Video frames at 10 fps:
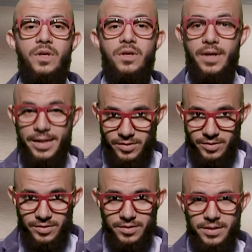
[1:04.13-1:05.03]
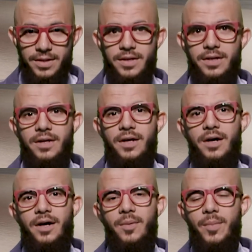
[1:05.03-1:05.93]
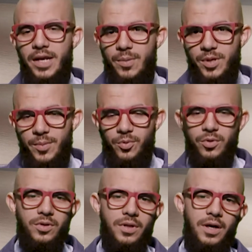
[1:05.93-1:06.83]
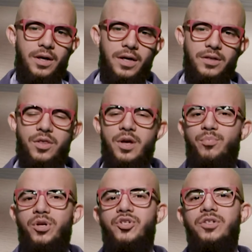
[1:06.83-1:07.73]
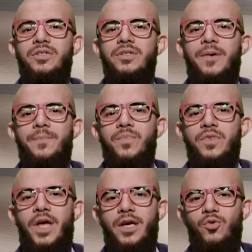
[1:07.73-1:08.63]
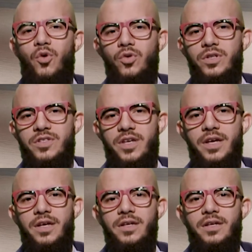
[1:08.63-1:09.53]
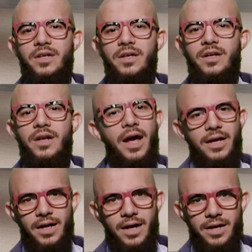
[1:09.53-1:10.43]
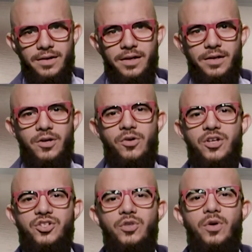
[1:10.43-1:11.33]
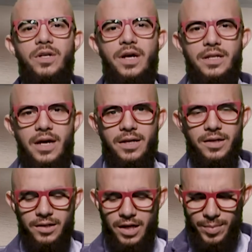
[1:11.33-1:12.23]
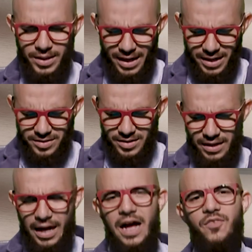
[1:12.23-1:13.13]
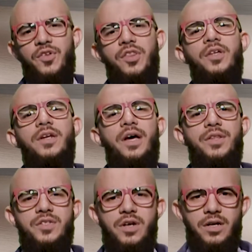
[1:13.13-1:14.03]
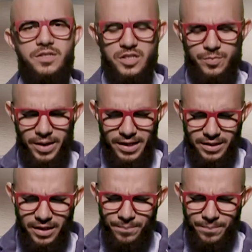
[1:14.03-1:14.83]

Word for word: Yes, uh, many people are under the impression that you only say La ilaha illallah or Ashadu an la ilaha illallah, but as Al Hafidh and other scholars explained,